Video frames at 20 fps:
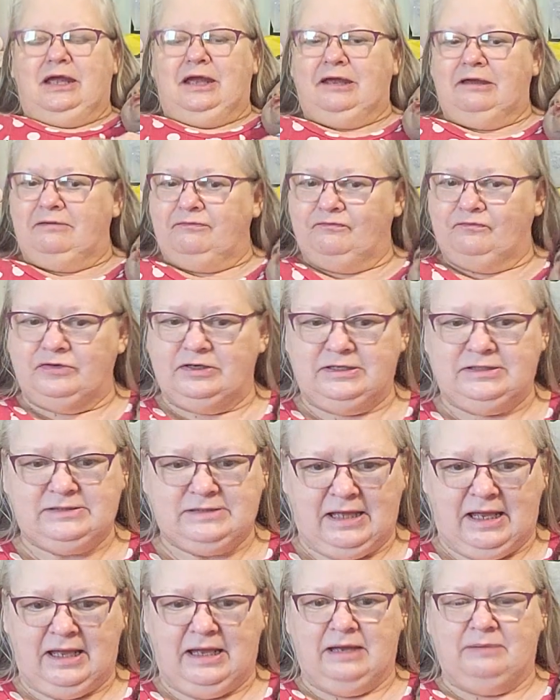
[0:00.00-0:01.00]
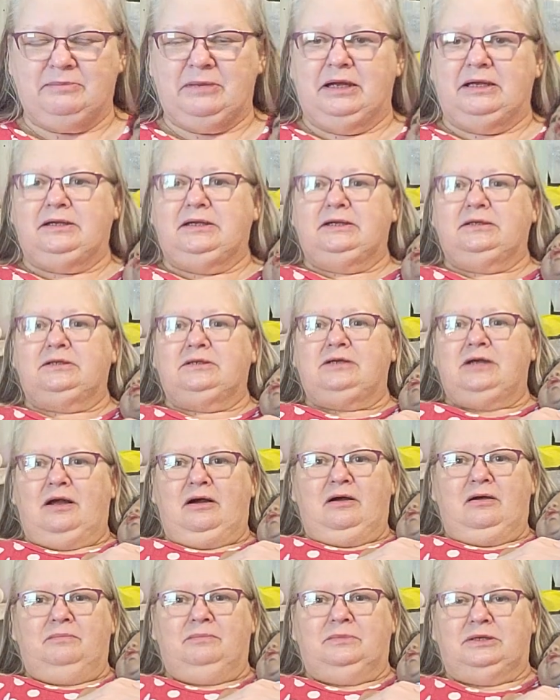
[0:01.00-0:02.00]
every time I get a
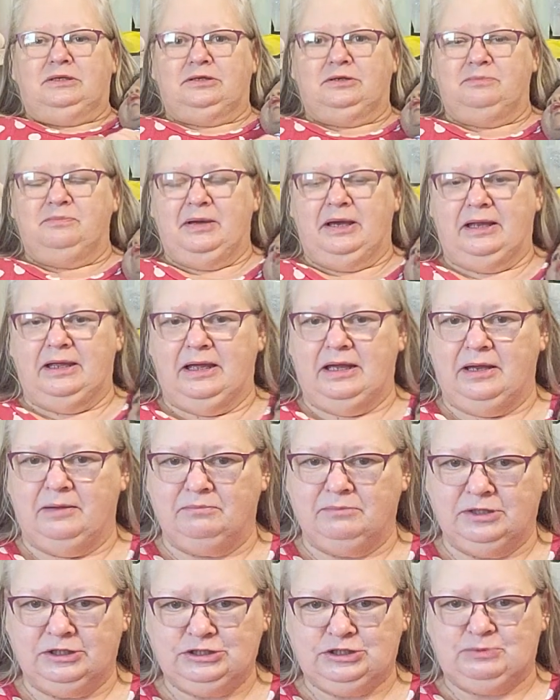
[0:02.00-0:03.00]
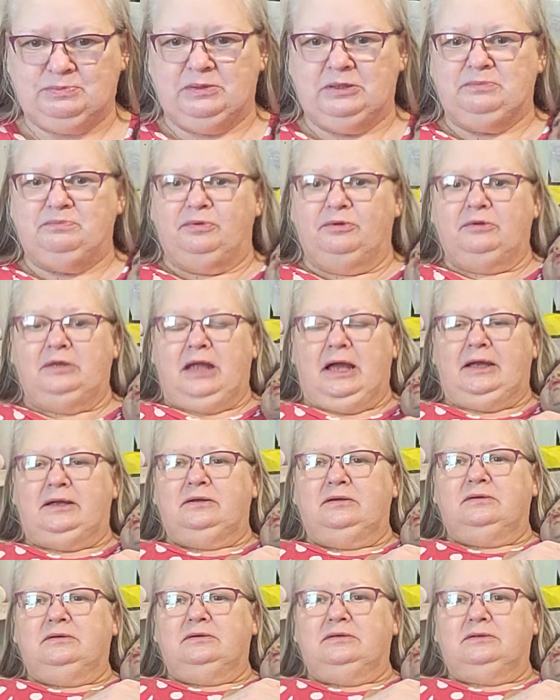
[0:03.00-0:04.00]
comment about how much people
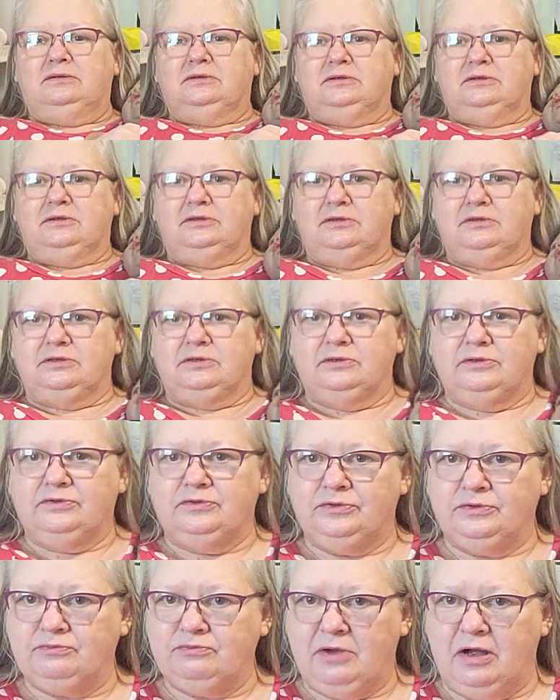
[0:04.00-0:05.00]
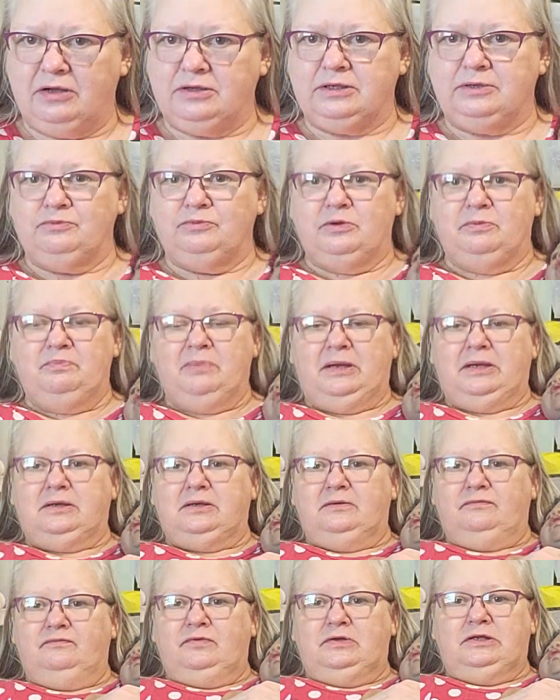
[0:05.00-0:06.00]
like the Rock and
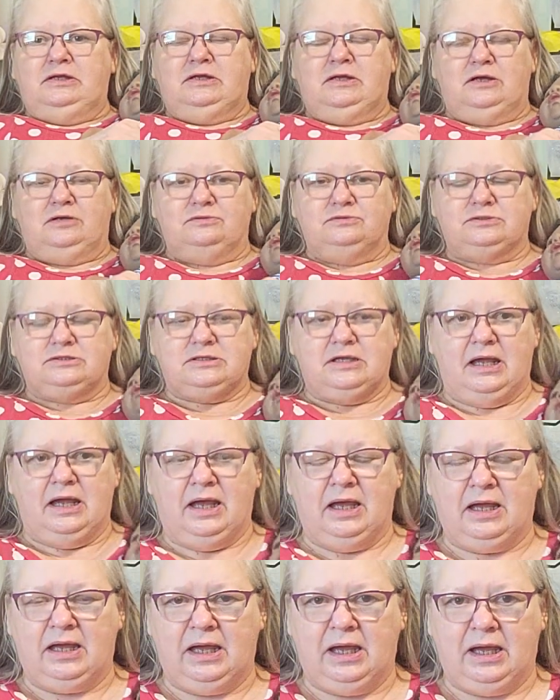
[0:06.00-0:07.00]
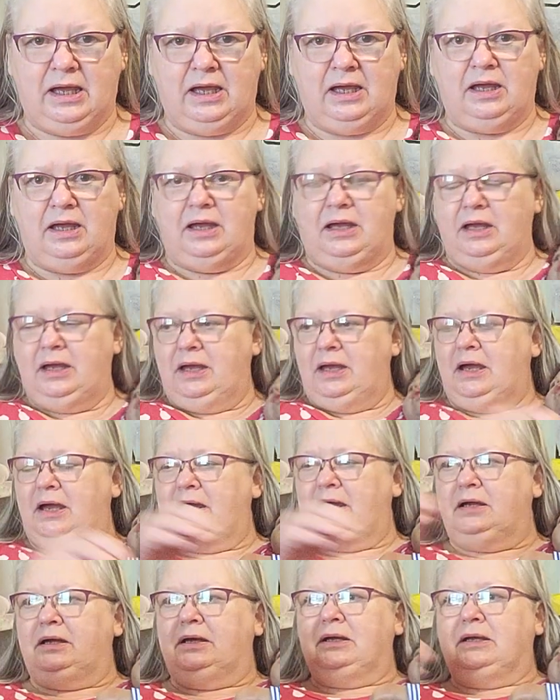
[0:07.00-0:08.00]
Rebecca videos. I, I,
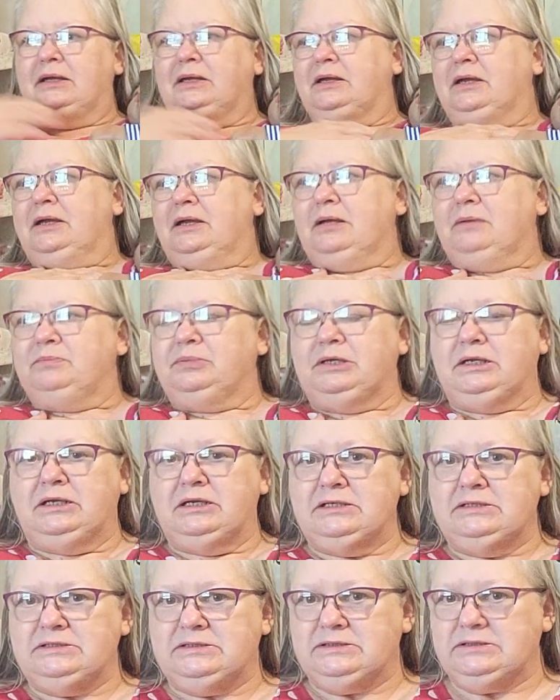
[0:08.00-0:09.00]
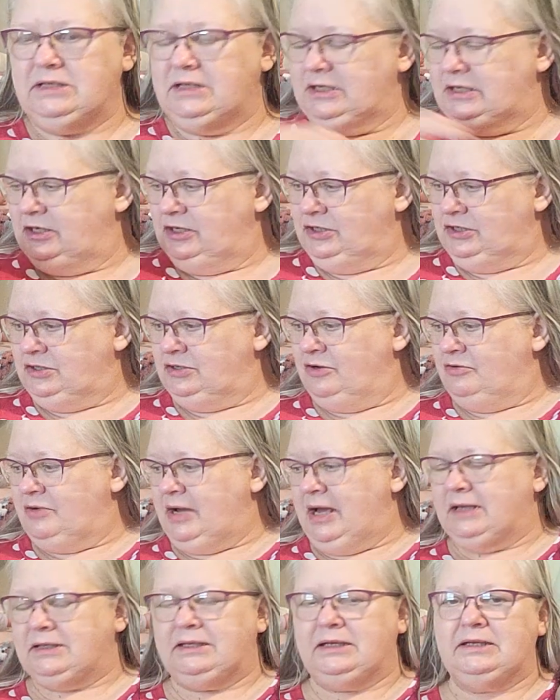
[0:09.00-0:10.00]
because, you know, I